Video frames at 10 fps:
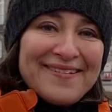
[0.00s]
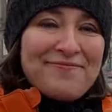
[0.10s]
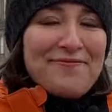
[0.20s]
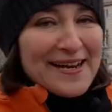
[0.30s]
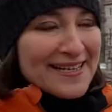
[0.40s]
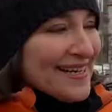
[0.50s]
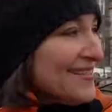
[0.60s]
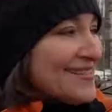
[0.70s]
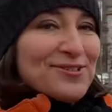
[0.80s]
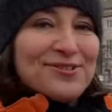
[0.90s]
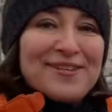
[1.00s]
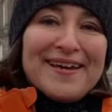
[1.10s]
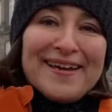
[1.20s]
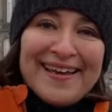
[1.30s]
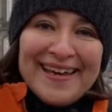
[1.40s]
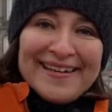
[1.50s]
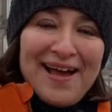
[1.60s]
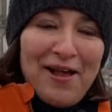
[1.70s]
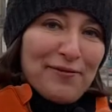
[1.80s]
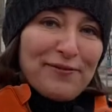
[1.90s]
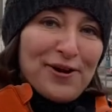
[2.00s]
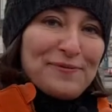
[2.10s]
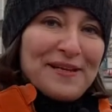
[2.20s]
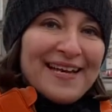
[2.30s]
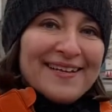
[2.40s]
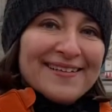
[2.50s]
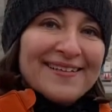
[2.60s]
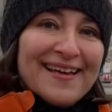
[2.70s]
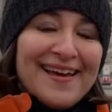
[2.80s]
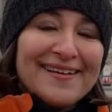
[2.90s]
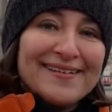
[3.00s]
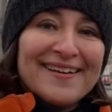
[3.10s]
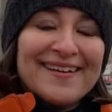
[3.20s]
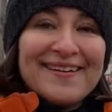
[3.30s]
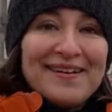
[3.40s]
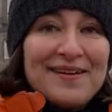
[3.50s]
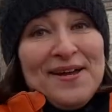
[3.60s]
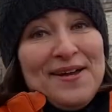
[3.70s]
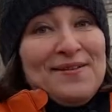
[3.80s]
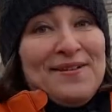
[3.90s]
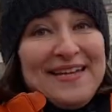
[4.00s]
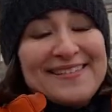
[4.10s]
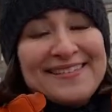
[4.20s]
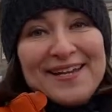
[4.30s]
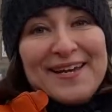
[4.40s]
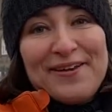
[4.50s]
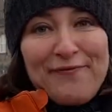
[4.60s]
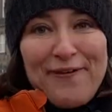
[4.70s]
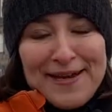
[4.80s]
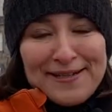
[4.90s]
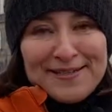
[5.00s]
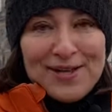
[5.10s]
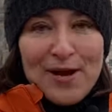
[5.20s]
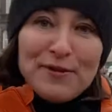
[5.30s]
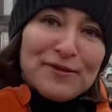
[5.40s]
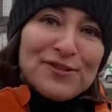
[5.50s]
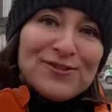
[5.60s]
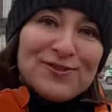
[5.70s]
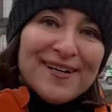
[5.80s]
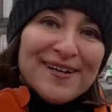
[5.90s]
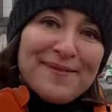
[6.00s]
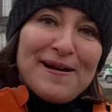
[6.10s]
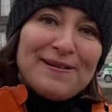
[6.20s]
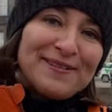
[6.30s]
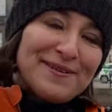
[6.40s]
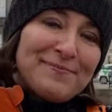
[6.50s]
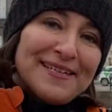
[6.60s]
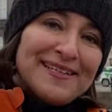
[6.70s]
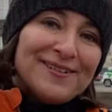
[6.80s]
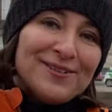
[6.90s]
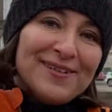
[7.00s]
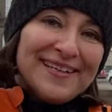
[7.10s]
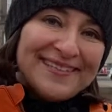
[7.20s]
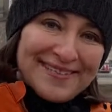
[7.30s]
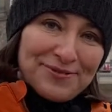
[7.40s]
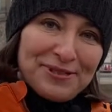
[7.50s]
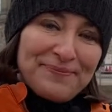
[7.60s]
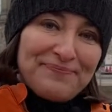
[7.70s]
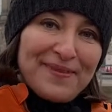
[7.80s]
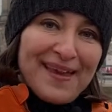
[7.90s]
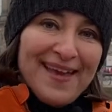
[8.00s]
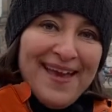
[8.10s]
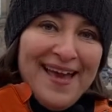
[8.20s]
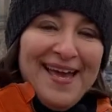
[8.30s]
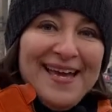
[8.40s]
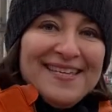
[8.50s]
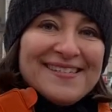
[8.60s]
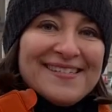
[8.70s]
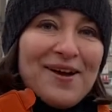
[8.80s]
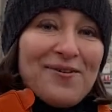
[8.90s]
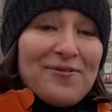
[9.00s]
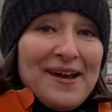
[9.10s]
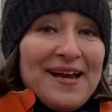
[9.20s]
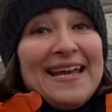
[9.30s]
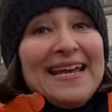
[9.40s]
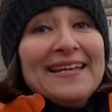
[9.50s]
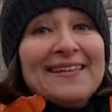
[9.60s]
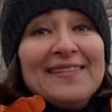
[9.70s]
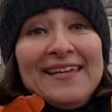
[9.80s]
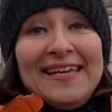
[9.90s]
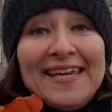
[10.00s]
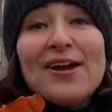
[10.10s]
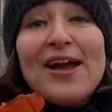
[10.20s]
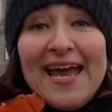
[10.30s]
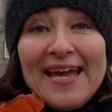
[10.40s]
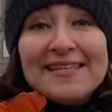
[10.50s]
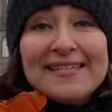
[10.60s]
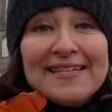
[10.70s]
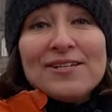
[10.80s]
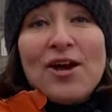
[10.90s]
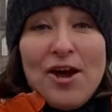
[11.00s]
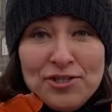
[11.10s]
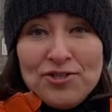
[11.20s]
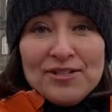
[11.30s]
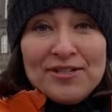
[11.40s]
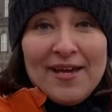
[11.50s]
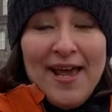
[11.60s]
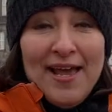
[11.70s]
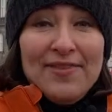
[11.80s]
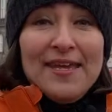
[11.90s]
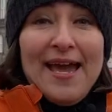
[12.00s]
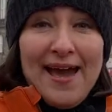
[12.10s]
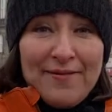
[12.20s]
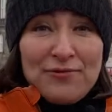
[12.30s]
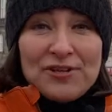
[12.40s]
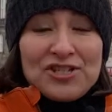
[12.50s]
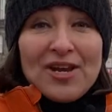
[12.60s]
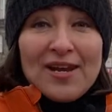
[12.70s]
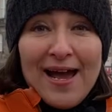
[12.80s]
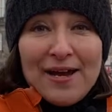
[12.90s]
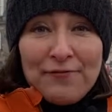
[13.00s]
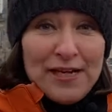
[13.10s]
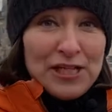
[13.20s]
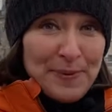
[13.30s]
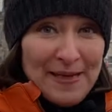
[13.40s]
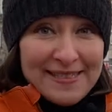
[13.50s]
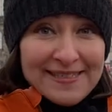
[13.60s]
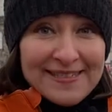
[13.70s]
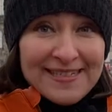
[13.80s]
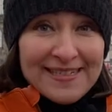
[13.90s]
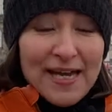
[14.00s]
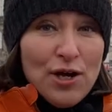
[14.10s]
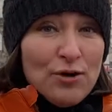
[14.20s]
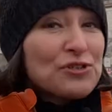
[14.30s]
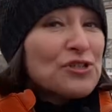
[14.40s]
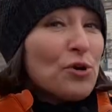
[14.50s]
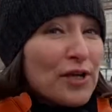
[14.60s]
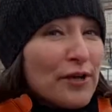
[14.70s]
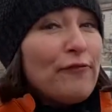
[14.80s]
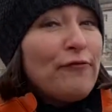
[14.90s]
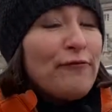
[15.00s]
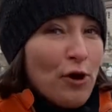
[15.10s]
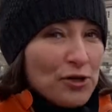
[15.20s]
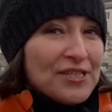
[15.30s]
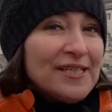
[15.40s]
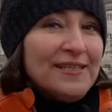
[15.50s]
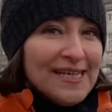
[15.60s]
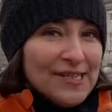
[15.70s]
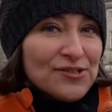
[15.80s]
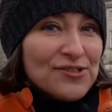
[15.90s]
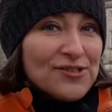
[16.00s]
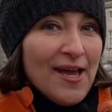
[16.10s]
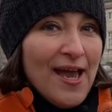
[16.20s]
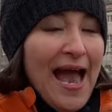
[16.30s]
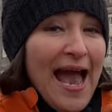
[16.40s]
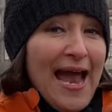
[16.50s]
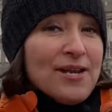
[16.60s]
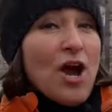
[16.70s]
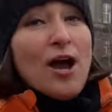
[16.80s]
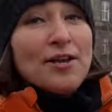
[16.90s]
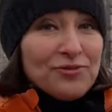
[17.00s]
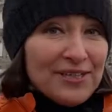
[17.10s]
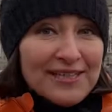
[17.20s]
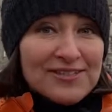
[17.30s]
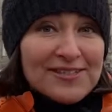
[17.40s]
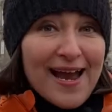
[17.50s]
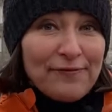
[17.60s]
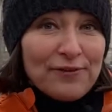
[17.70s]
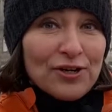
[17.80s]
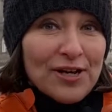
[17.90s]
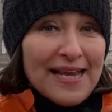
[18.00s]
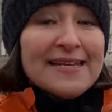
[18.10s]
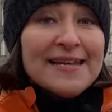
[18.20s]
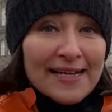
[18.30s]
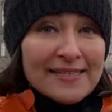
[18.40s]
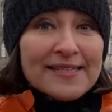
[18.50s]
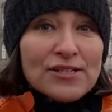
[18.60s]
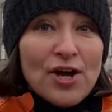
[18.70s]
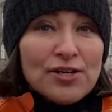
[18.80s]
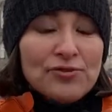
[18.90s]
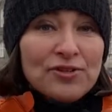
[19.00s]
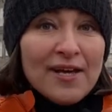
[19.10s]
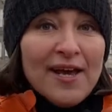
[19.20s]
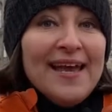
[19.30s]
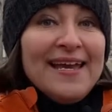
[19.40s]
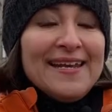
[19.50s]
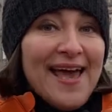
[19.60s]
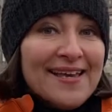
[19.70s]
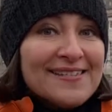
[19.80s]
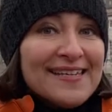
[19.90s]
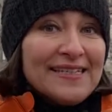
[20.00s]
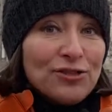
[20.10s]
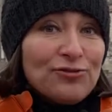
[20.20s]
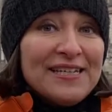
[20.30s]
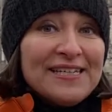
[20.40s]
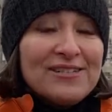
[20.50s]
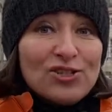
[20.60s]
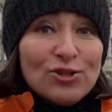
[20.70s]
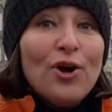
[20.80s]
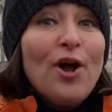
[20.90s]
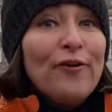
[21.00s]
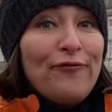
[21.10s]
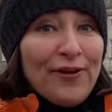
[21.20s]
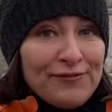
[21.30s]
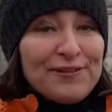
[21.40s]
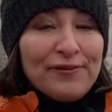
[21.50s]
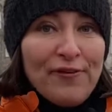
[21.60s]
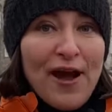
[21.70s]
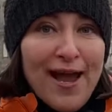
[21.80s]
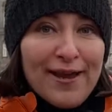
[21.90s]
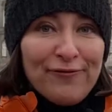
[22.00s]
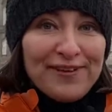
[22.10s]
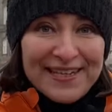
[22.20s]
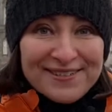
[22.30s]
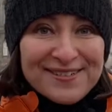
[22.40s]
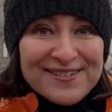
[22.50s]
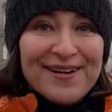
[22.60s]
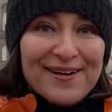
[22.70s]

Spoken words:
right next to the Canal of Copenhagen, and it's the final stop on the tour about medical history. So in the year 1800, the average life expectancy was only 40 years. And 100 years after, in 1900, it has increased to 55 years.